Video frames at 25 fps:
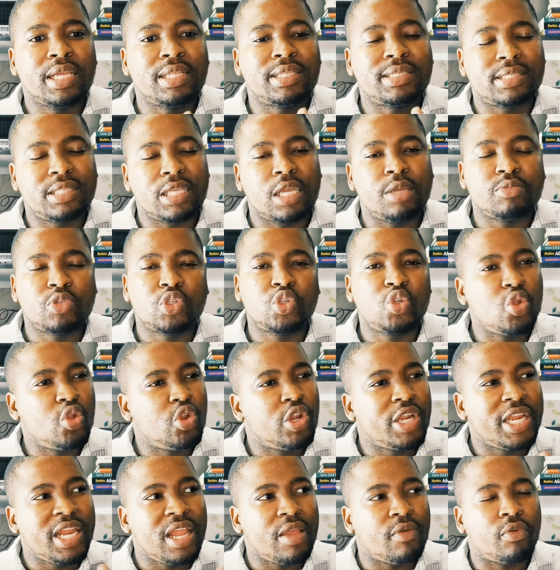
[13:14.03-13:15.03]
it stems
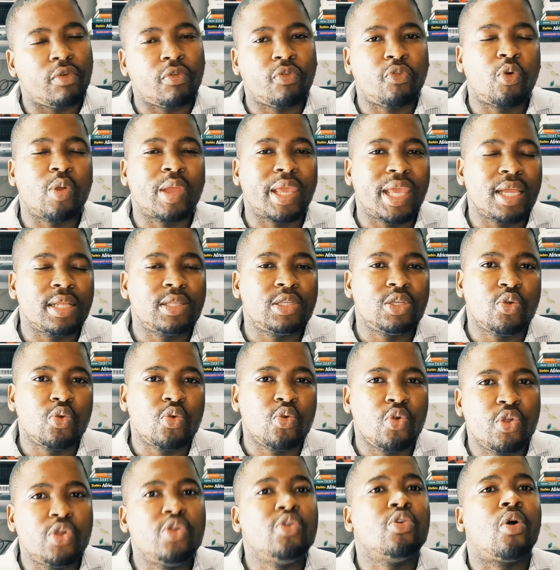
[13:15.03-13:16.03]
to you never
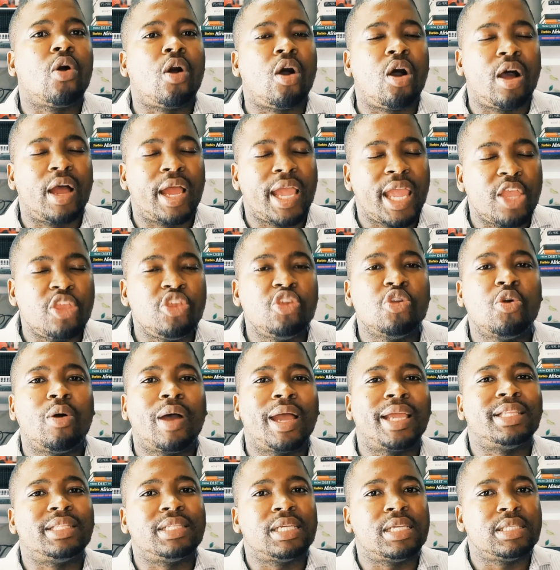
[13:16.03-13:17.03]
forgetting who you are and
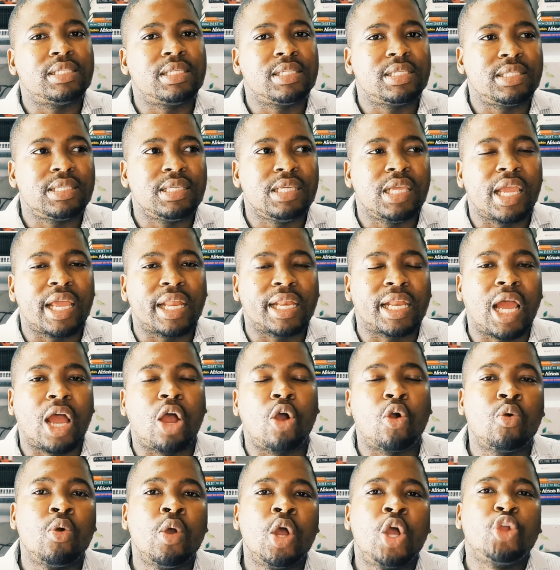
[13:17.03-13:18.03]
your identity and
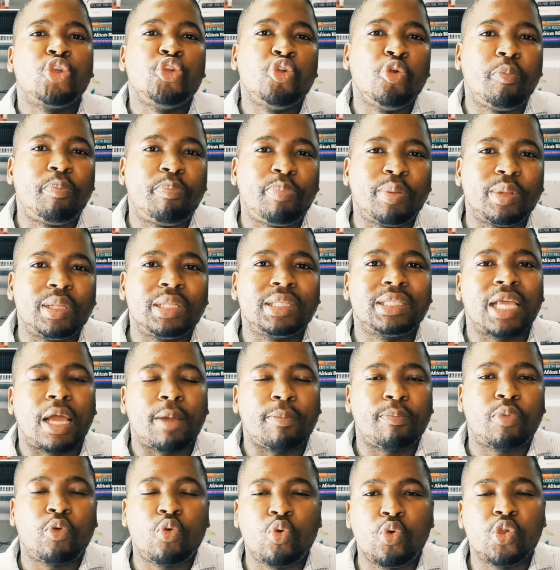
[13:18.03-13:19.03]
how you build
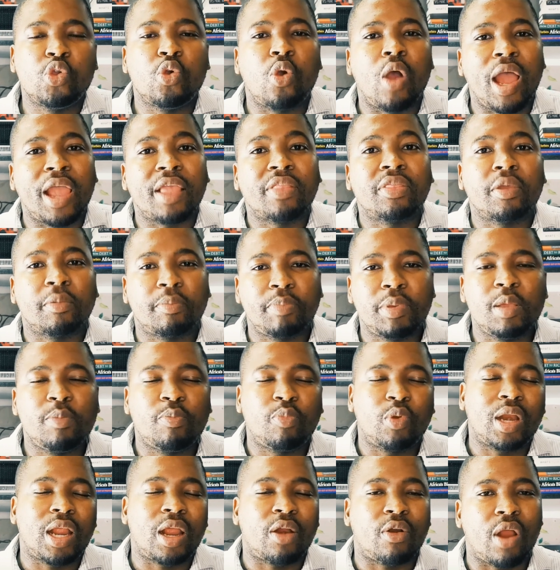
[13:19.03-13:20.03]
up who you are and the
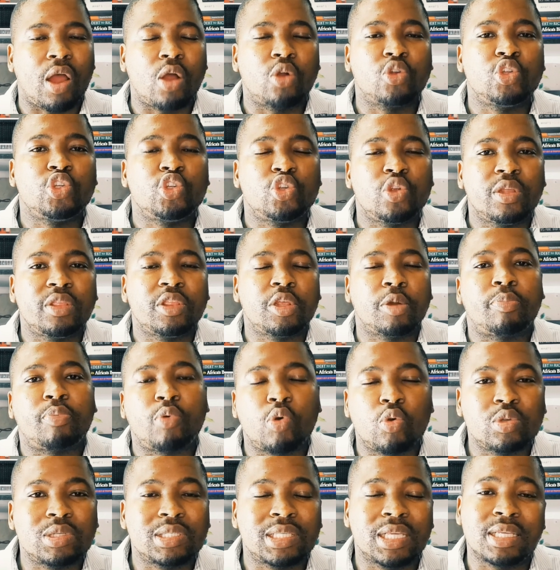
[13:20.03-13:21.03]
people around you in the
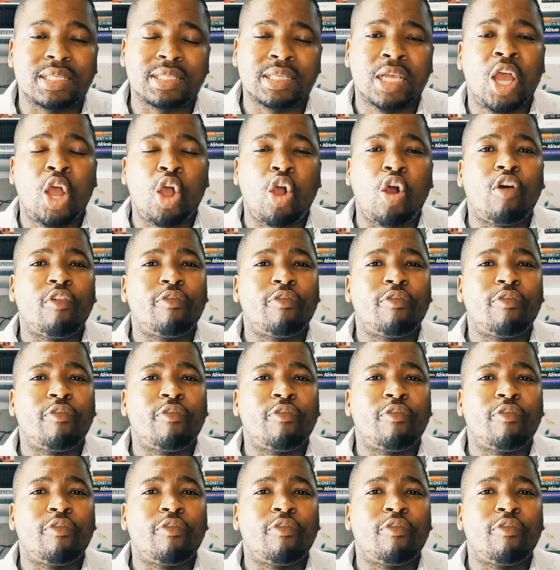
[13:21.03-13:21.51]
process